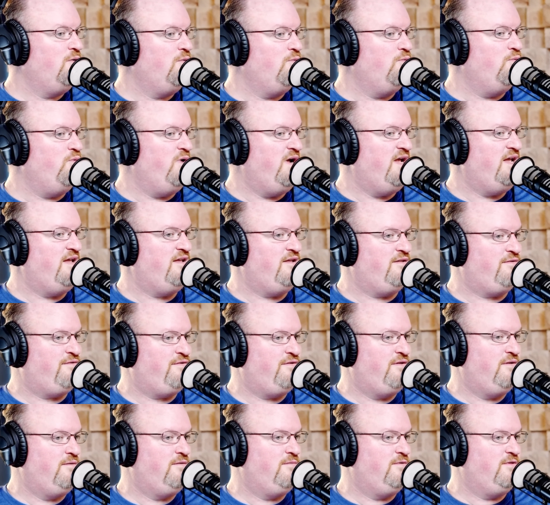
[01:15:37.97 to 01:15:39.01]

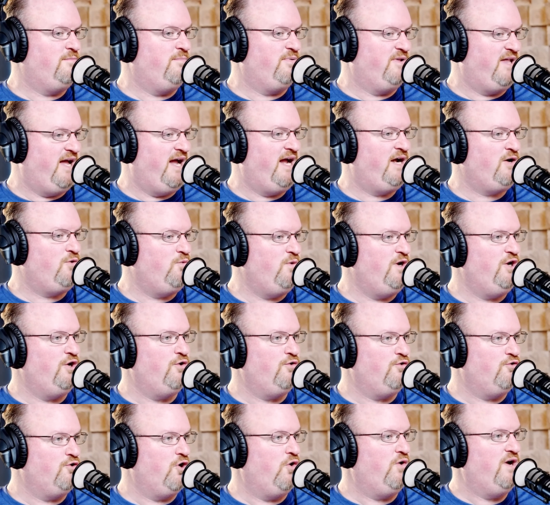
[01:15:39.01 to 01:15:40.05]
with Black
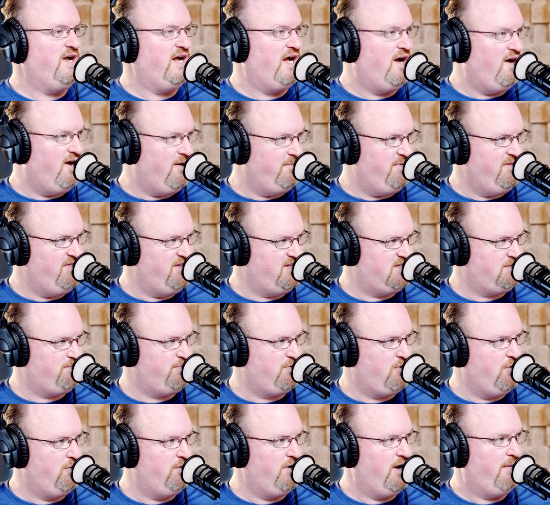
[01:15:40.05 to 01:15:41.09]
Widow growing up in this
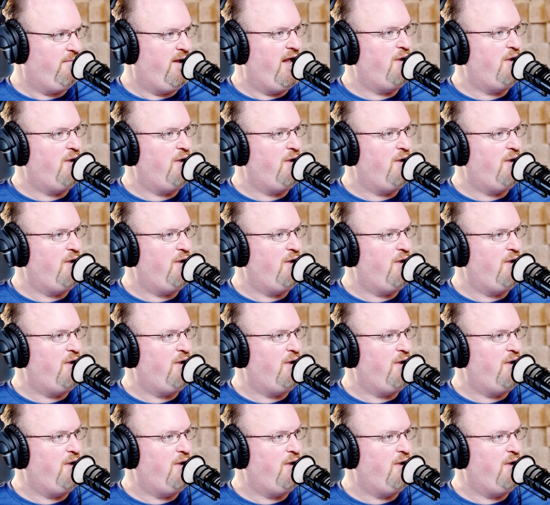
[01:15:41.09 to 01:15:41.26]
program.